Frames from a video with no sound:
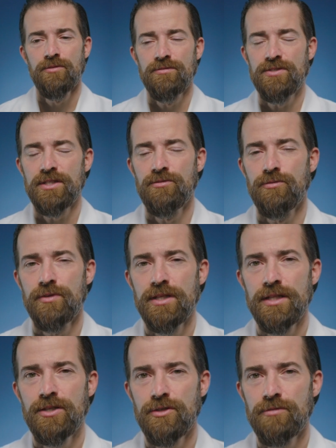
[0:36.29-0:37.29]
We've seen
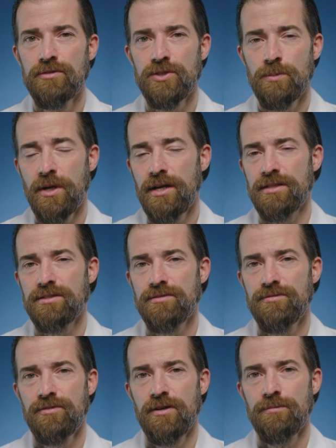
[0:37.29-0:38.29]
really good response
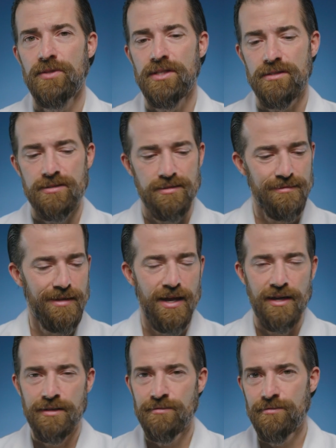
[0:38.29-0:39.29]
from this
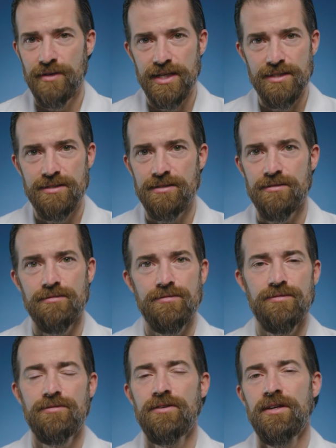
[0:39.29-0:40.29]

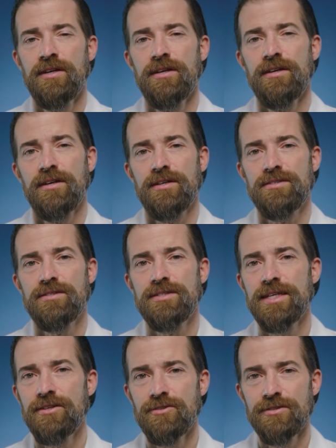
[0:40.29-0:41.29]
non-invasive, uh,
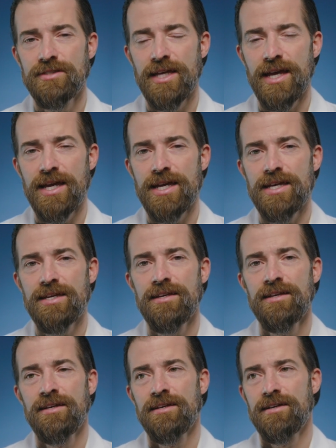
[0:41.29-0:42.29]
single day
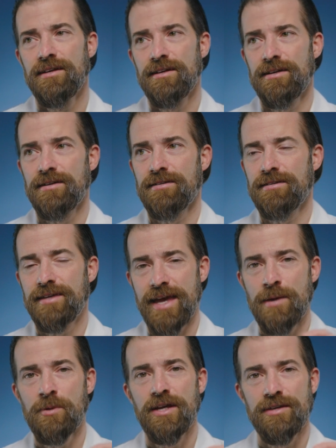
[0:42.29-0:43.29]
uh,
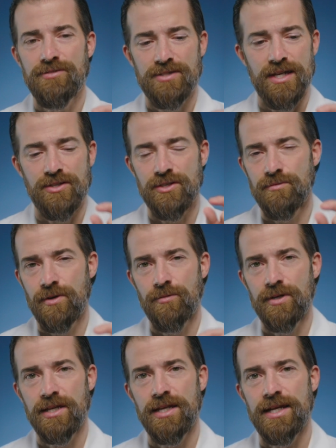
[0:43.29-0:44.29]
Gamma Knife session where
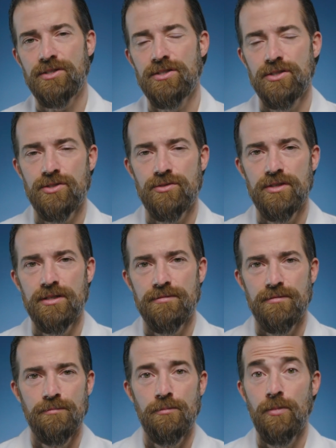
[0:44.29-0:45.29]
we can actually treat
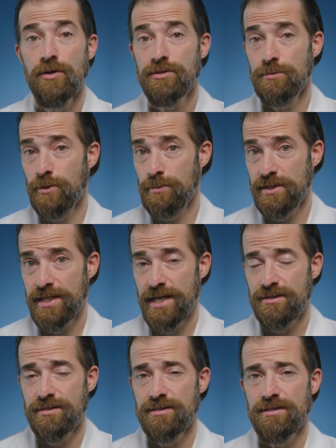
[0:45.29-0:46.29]
multiple
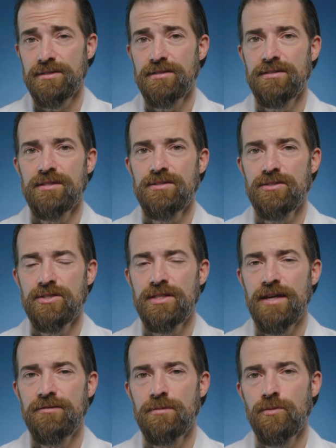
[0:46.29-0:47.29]
metastases. It doesn't just
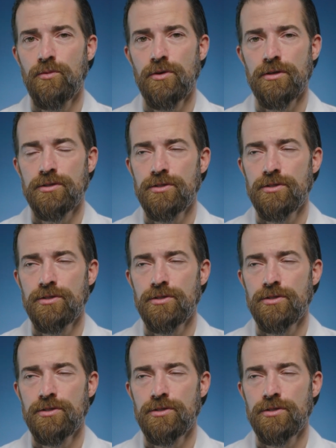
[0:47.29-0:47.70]
have to be one or